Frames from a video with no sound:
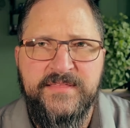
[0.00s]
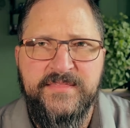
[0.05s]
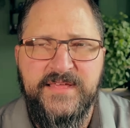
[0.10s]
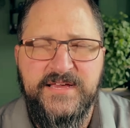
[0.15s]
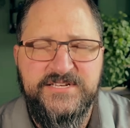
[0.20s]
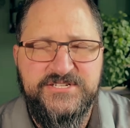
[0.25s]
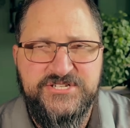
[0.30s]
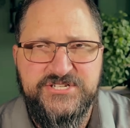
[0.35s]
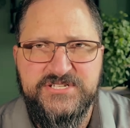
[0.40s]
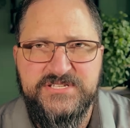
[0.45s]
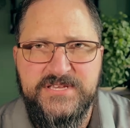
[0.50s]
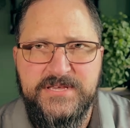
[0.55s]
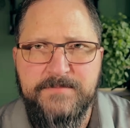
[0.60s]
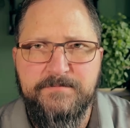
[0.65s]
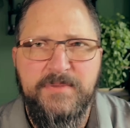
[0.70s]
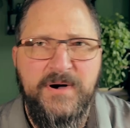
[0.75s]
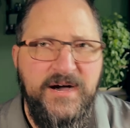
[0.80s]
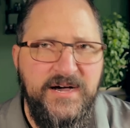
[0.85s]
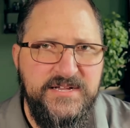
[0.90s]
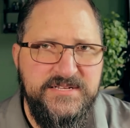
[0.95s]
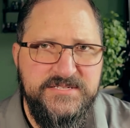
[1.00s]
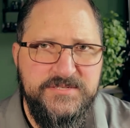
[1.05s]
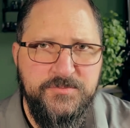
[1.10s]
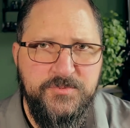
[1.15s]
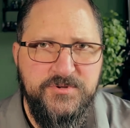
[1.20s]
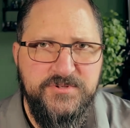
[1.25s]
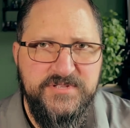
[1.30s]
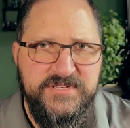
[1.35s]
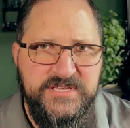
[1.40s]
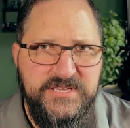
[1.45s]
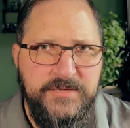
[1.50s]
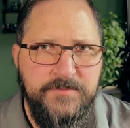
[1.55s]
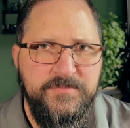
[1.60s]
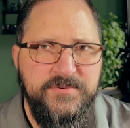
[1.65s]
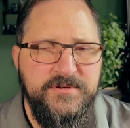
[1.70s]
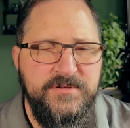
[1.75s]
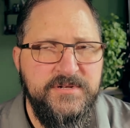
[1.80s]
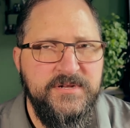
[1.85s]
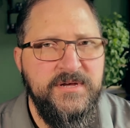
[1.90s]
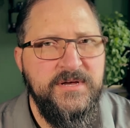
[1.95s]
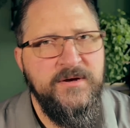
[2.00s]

that it's just impossible to keep it